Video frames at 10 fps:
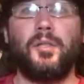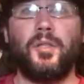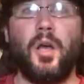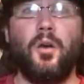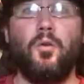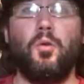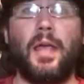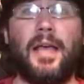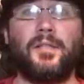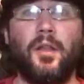So
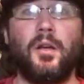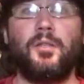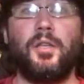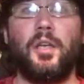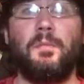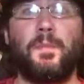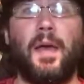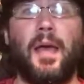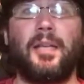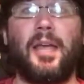as long as he comes
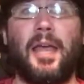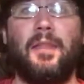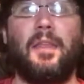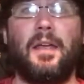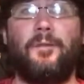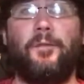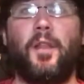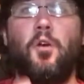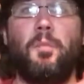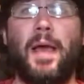back and they
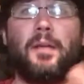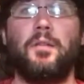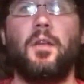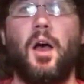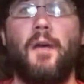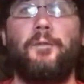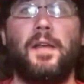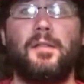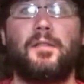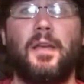flow back into the offense,